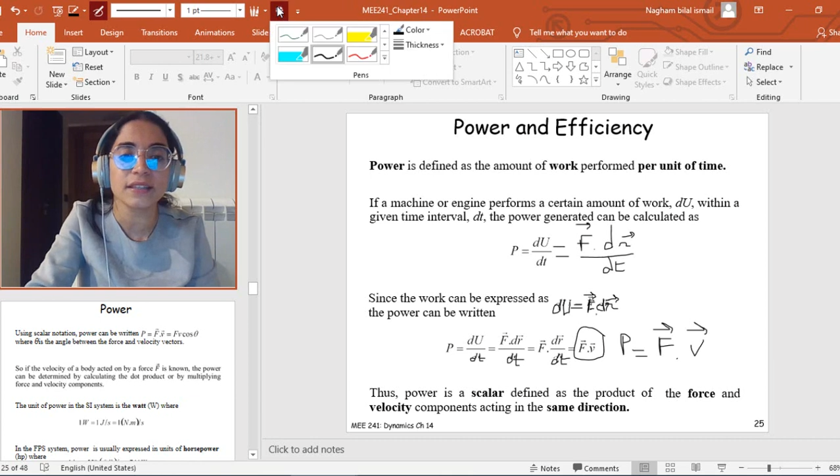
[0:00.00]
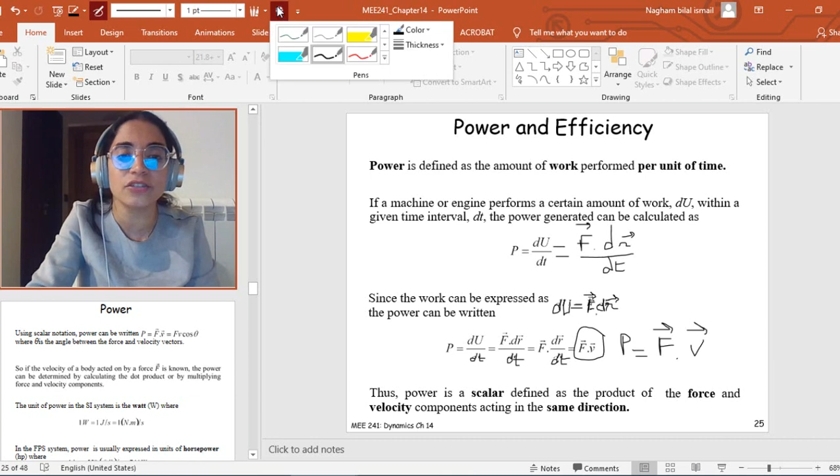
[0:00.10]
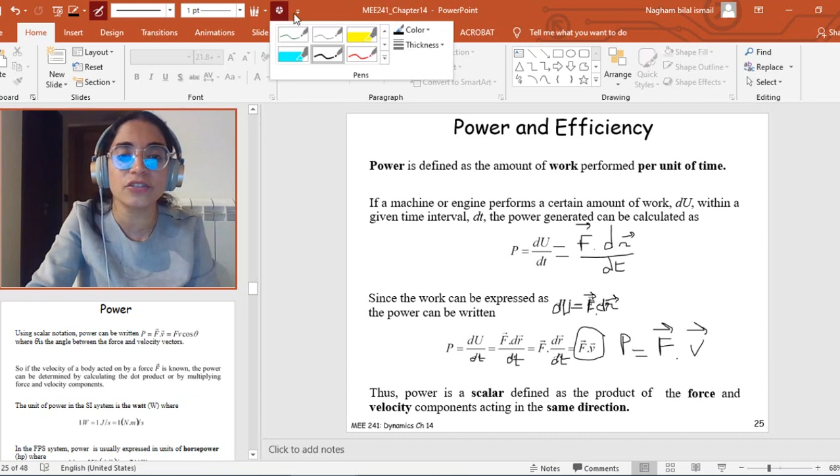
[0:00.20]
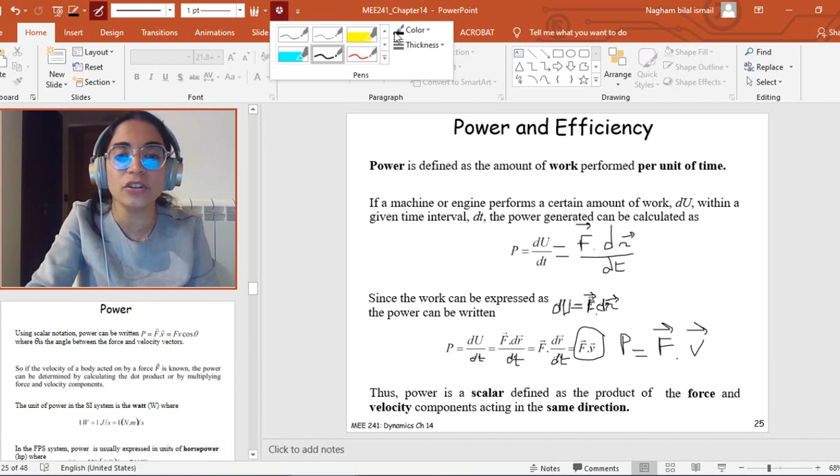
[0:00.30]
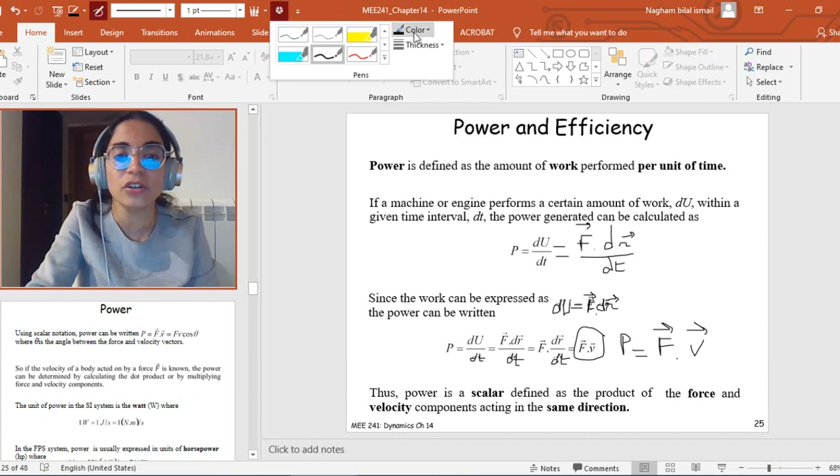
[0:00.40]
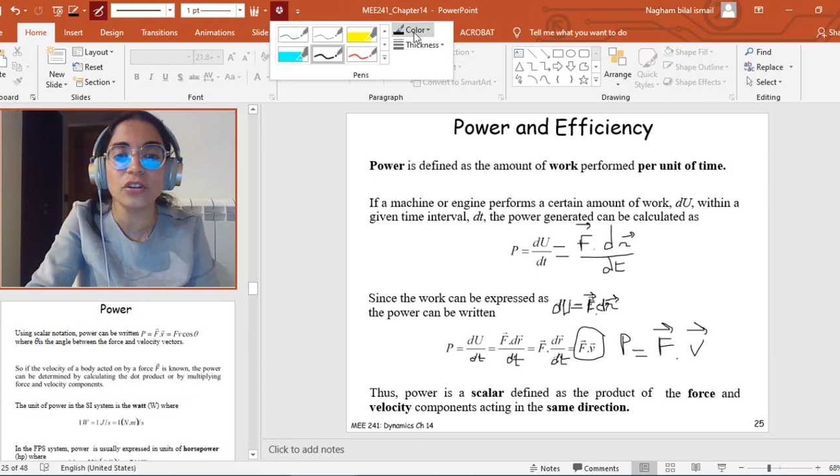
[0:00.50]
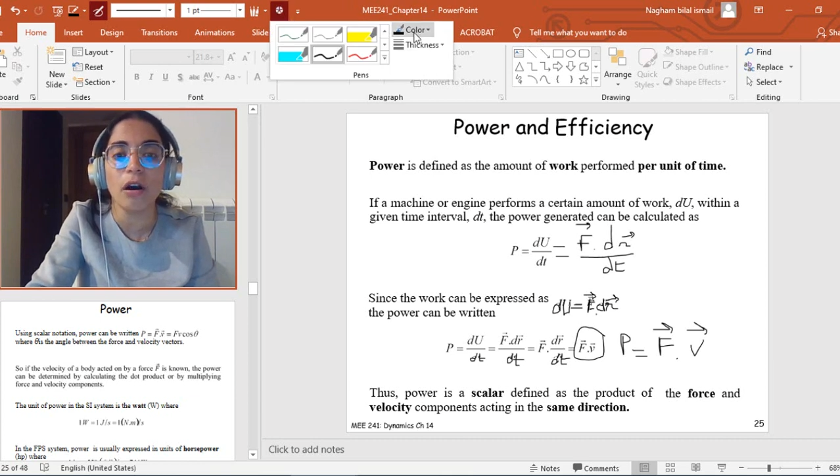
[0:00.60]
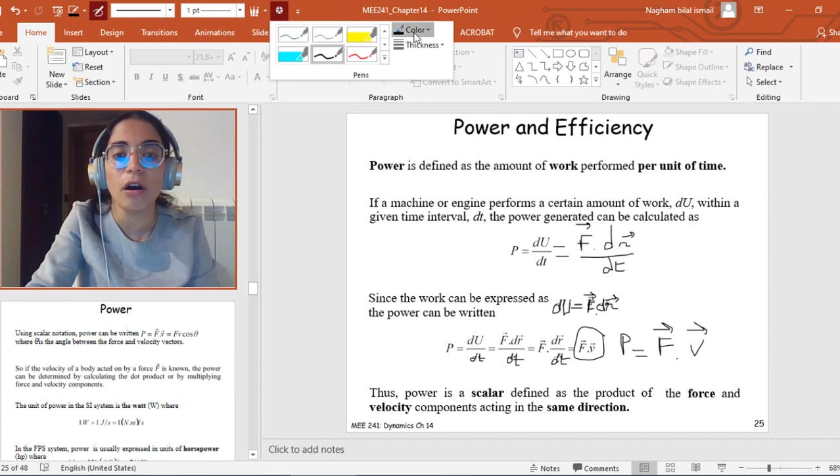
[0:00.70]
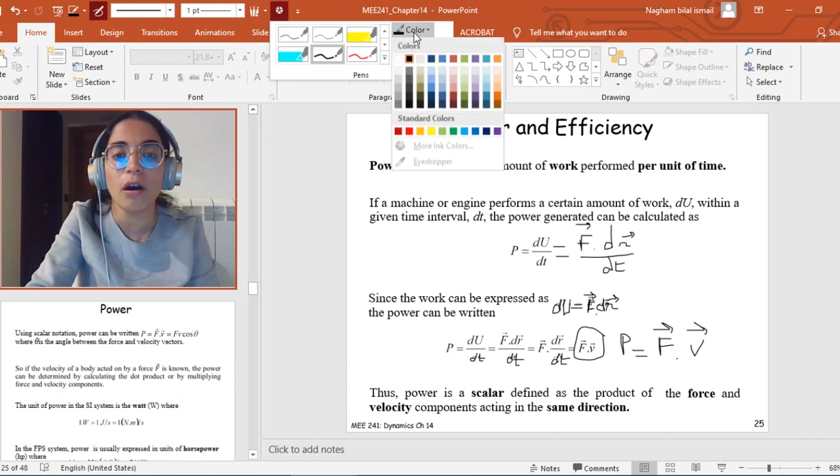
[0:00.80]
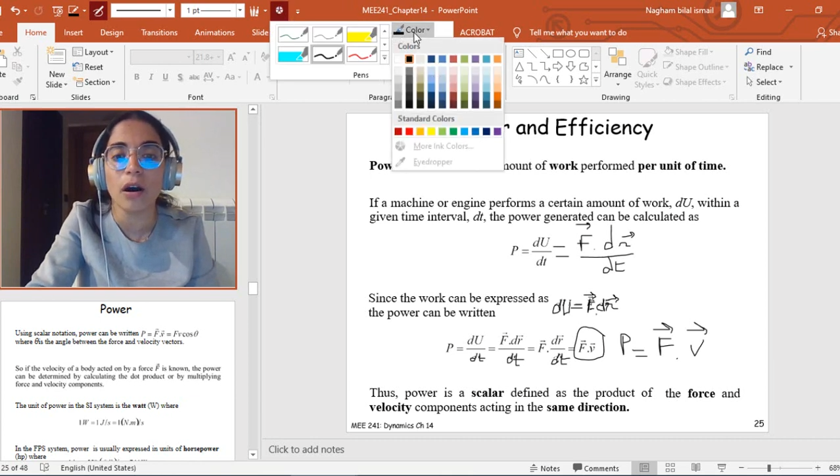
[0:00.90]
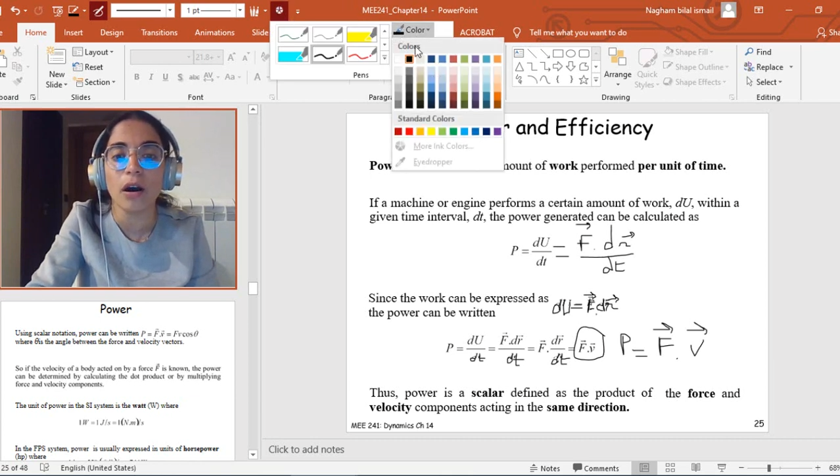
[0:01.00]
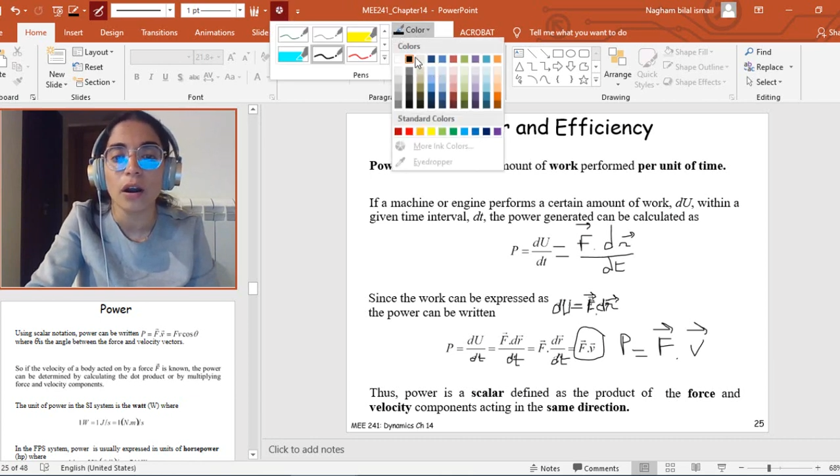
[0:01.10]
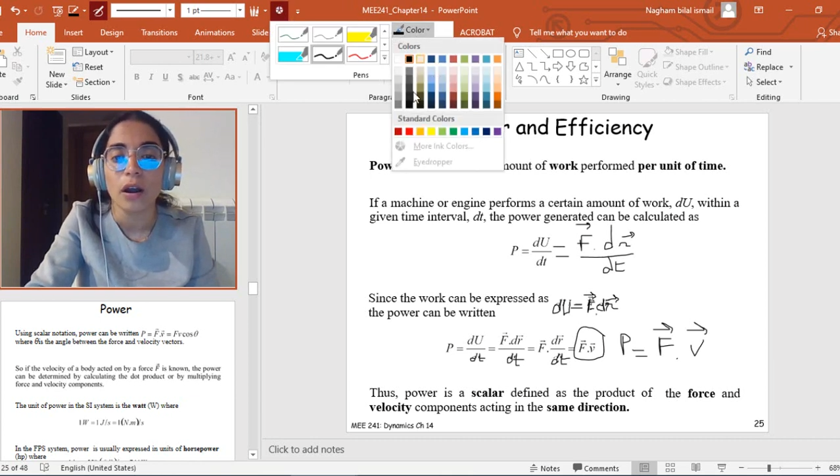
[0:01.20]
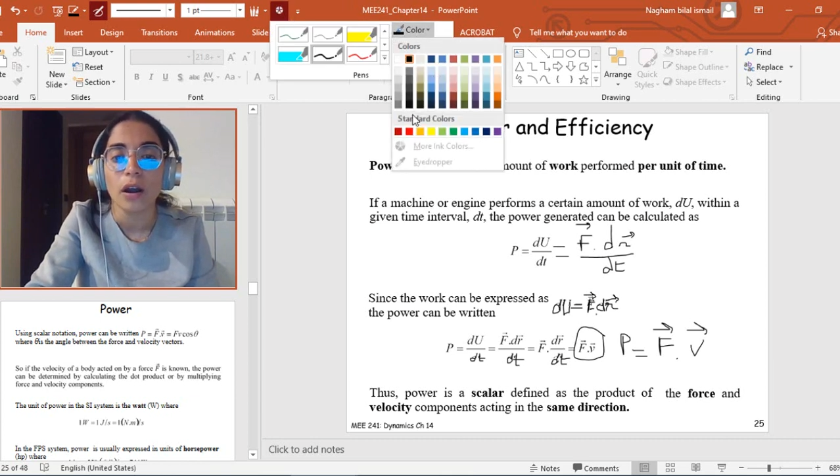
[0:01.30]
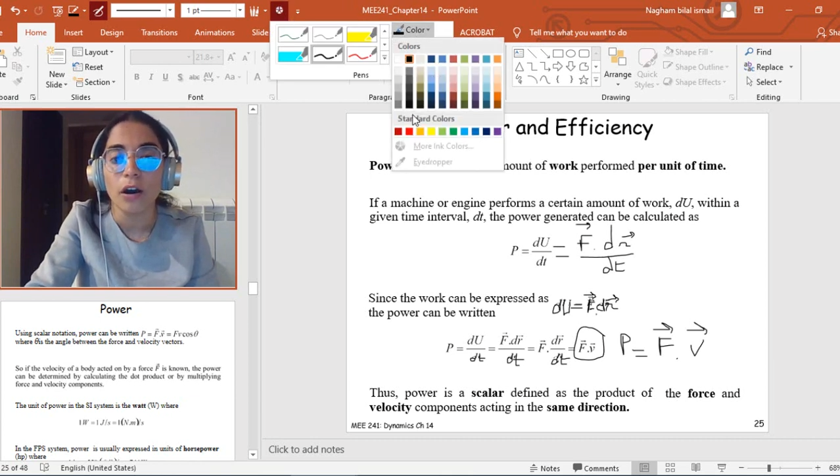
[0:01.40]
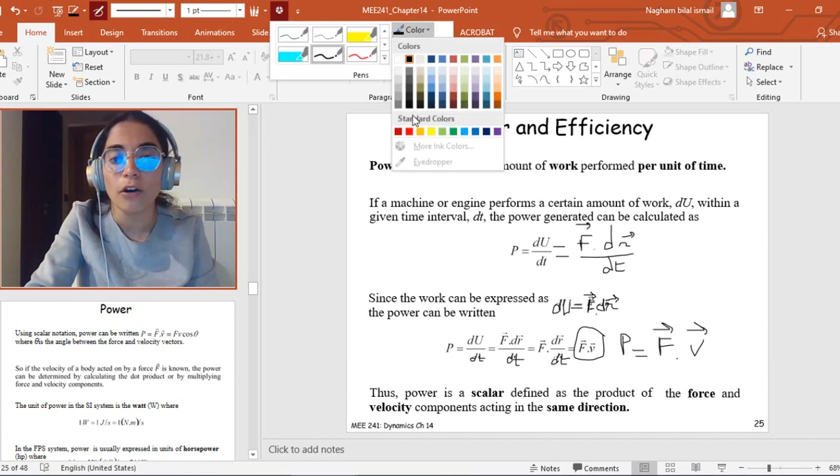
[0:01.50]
is dr